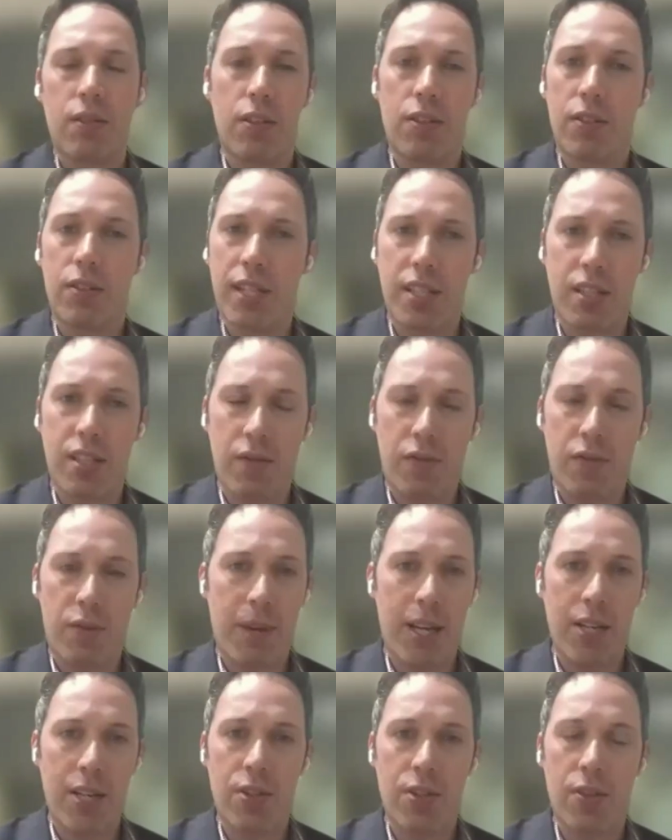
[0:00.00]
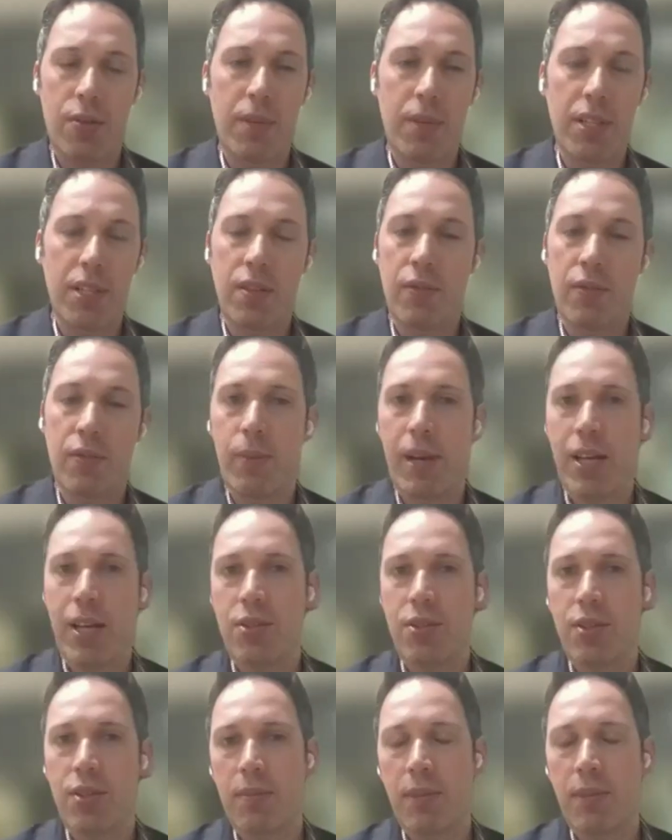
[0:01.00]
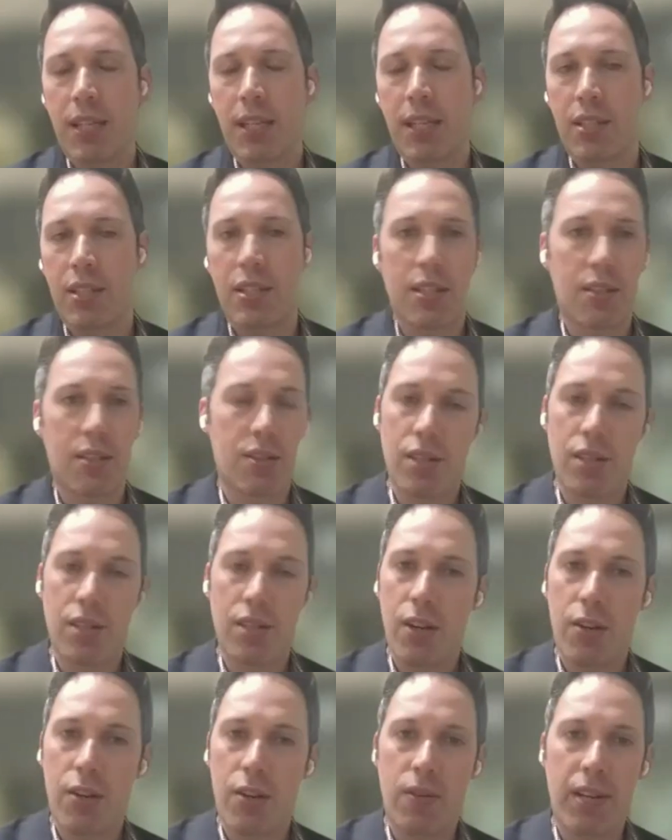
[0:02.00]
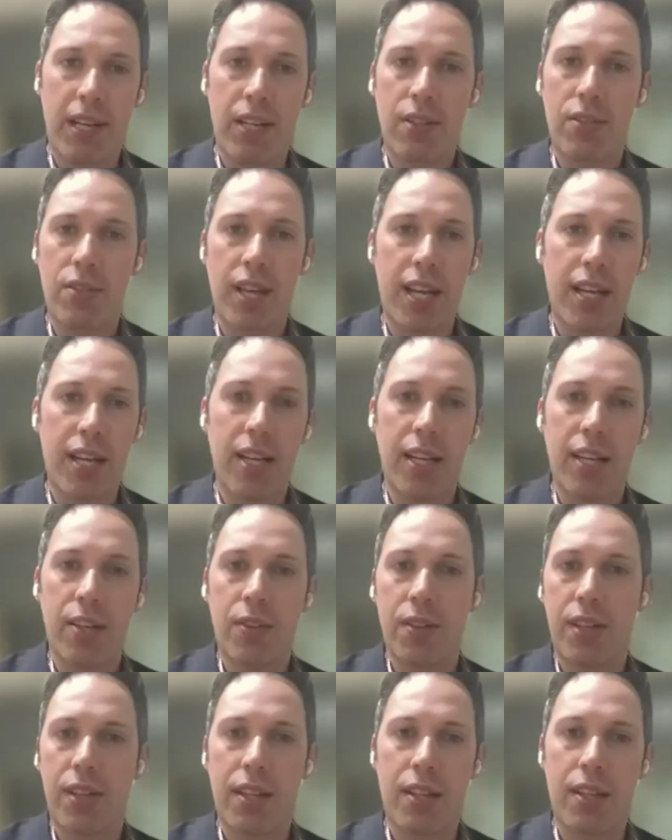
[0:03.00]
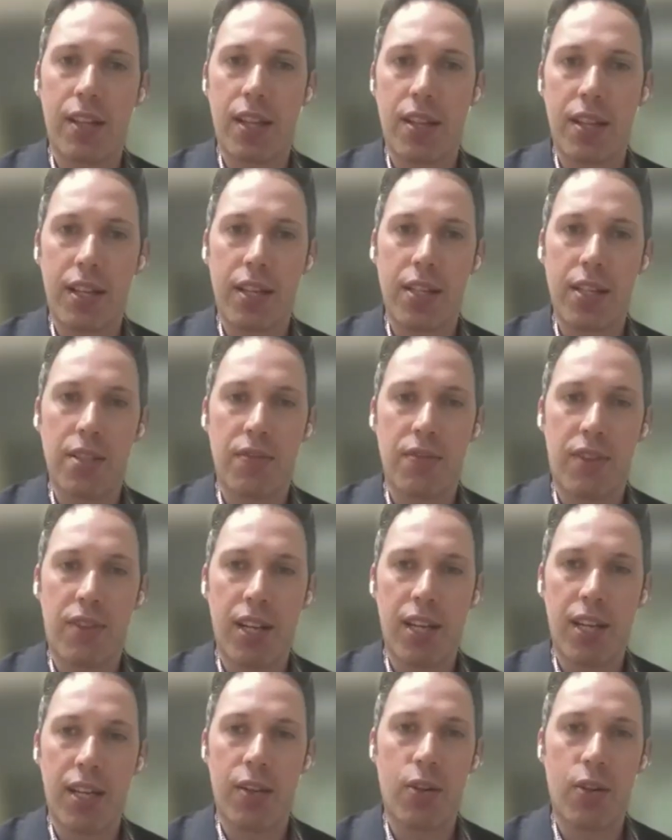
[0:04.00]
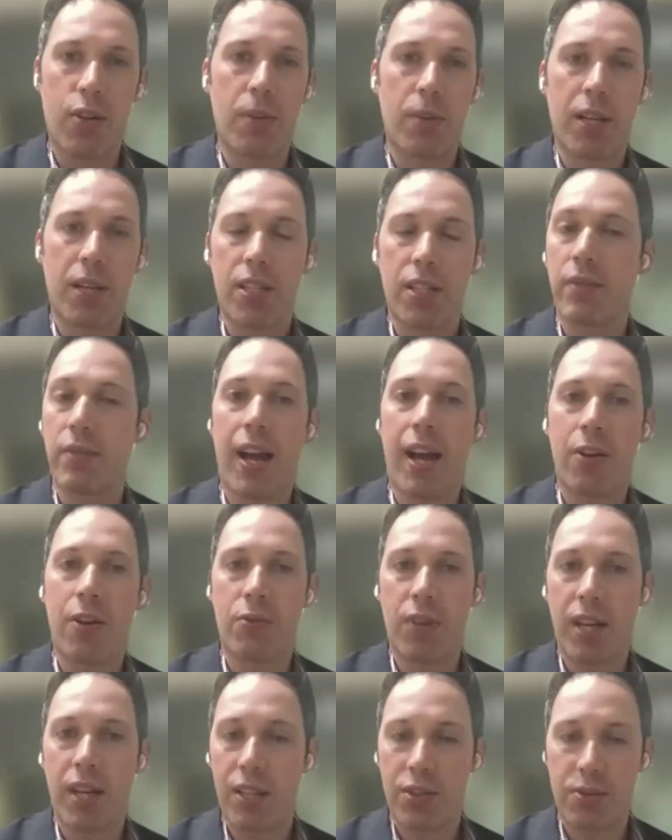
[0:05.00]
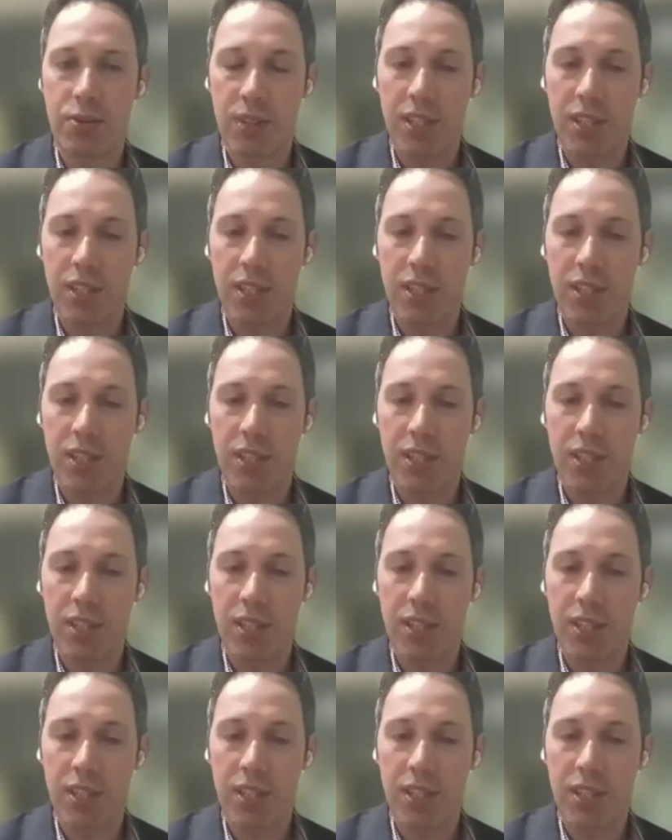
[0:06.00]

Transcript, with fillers: disinformation or misinformation because it's you know entertaining or they, they think it's funny or because of outrage